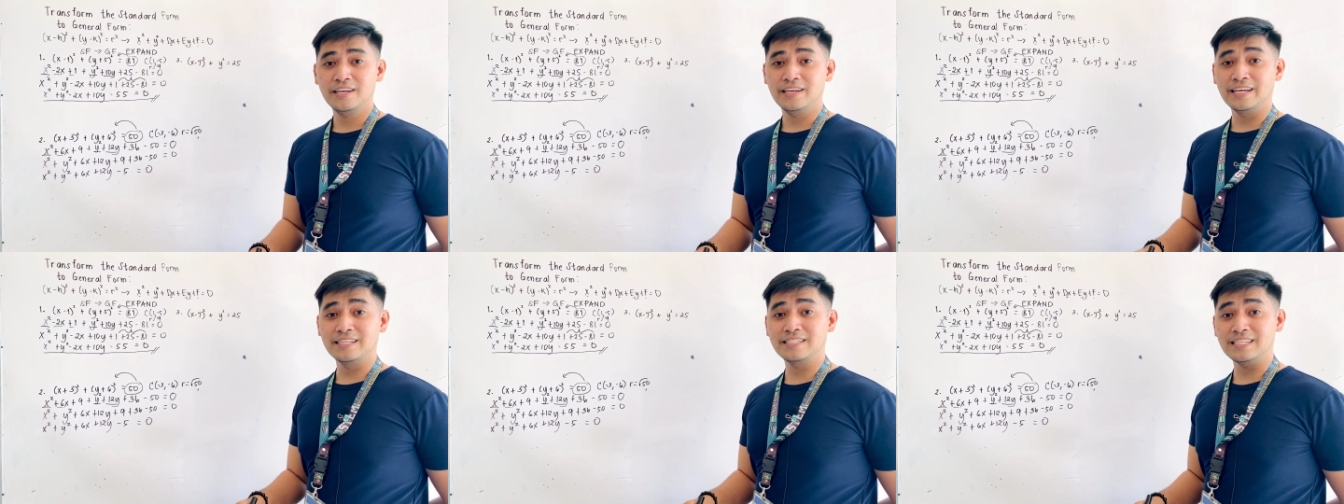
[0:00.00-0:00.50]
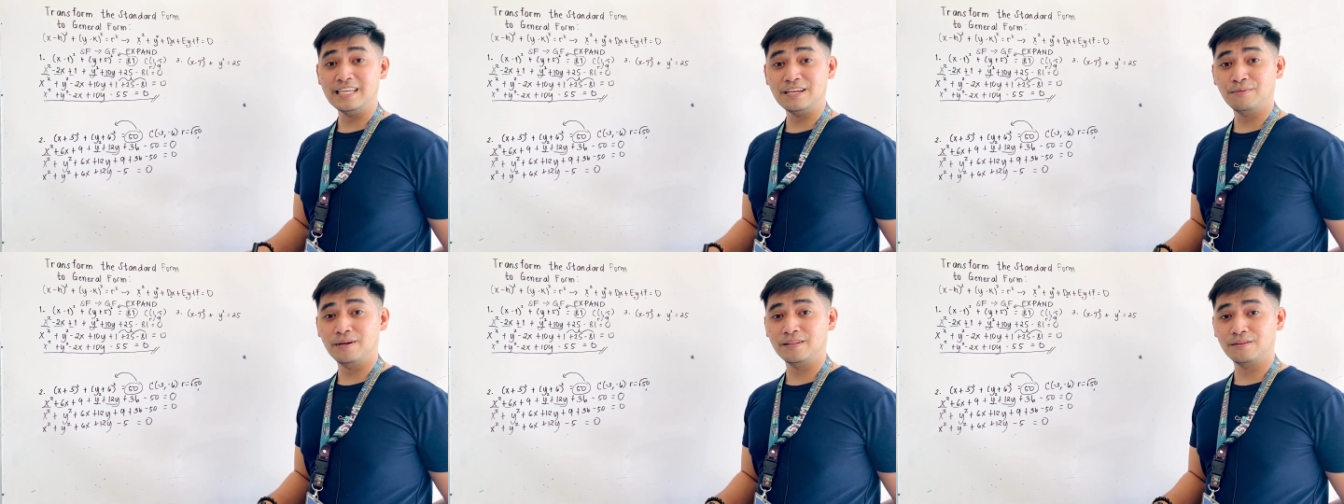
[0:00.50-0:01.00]
is
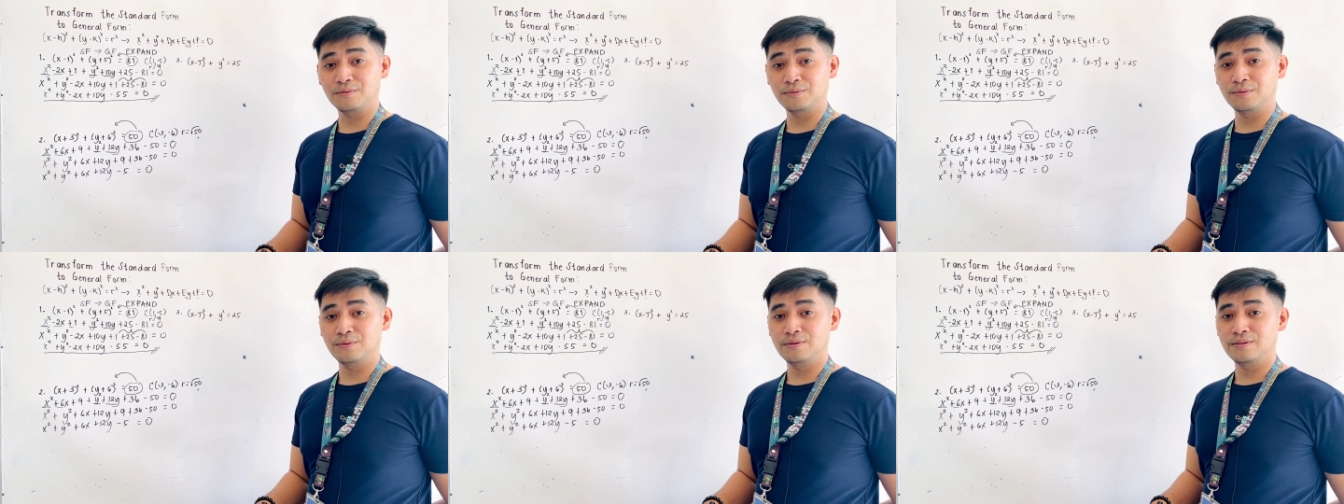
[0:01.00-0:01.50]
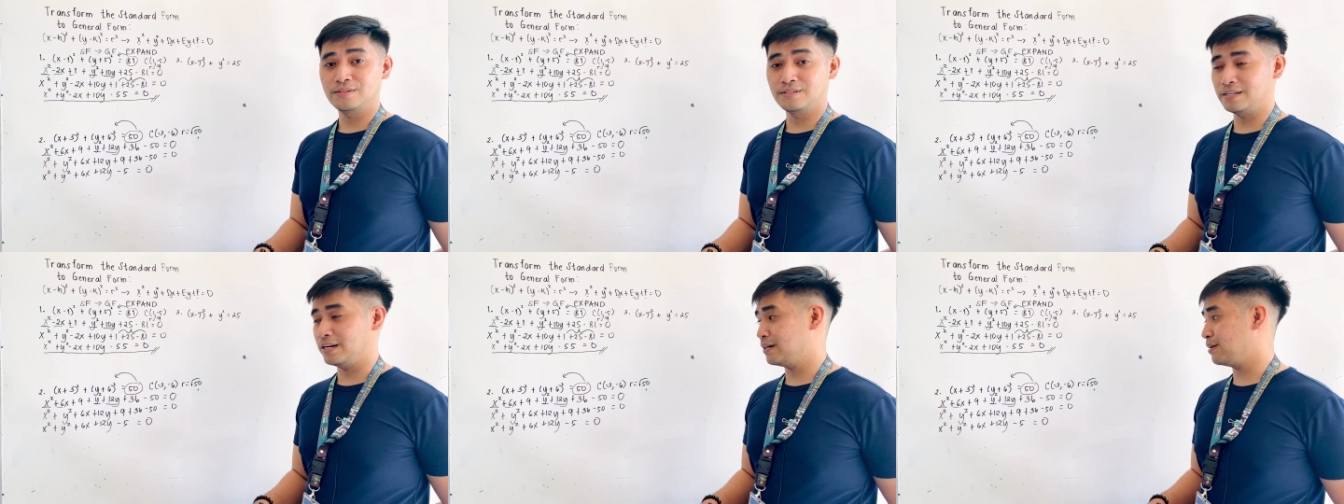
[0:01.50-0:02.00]
equal to
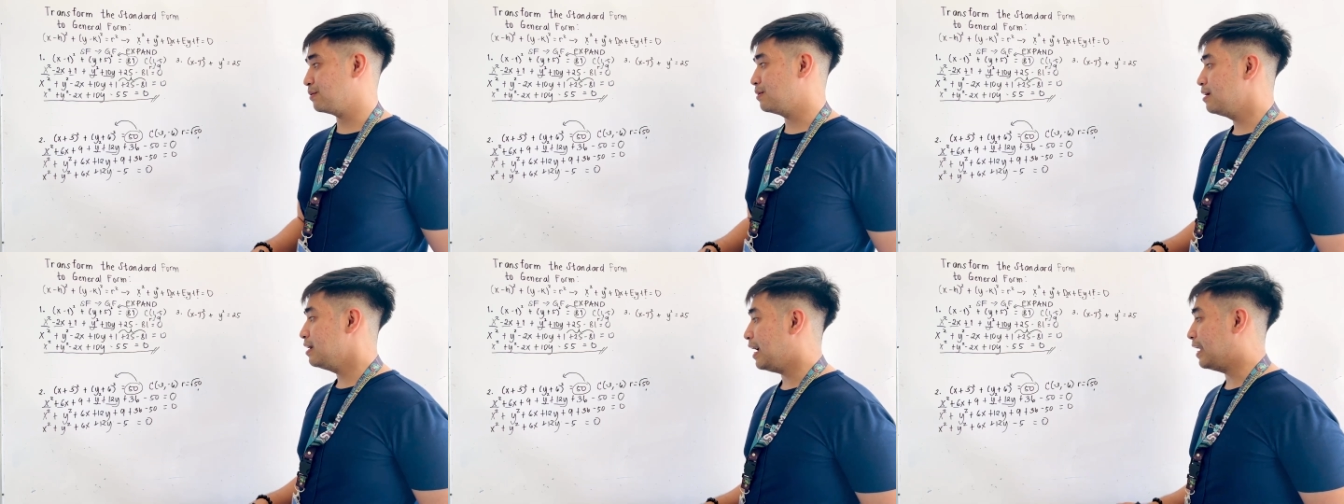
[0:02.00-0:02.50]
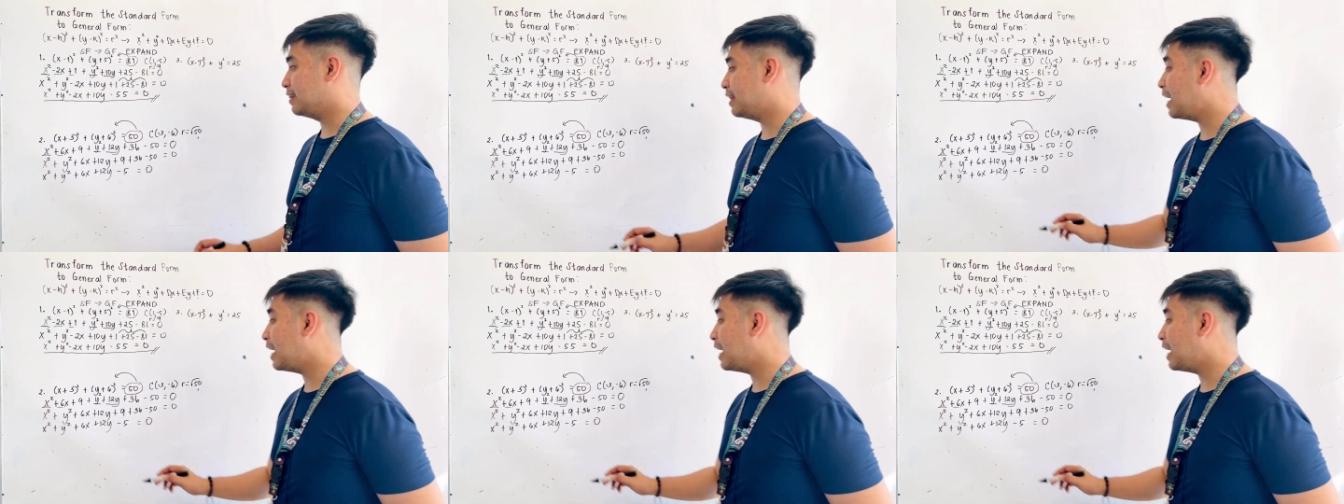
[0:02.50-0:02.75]
0. And